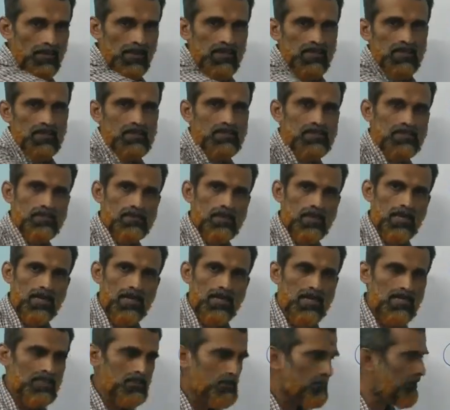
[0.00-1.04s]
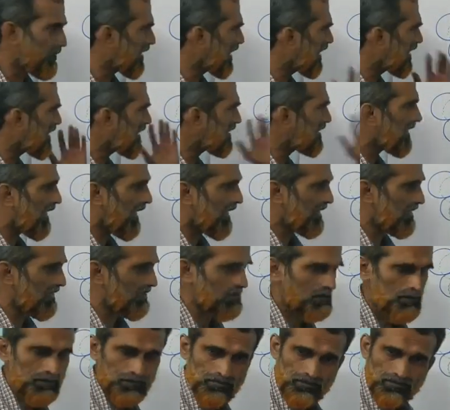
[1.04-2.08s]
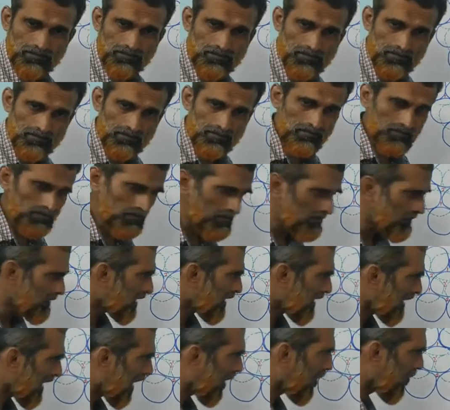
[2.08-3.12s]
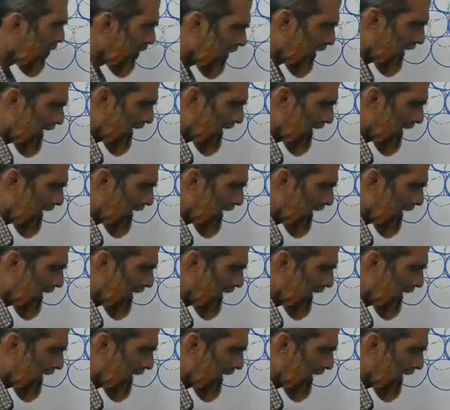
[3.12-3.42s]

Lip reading: in this arrangement, in this lattice. Now